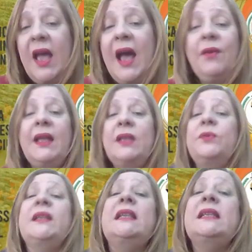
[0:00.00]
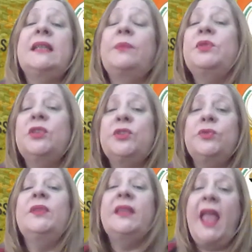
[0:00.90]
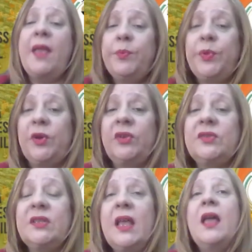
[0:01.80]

How can we really substitute the imports?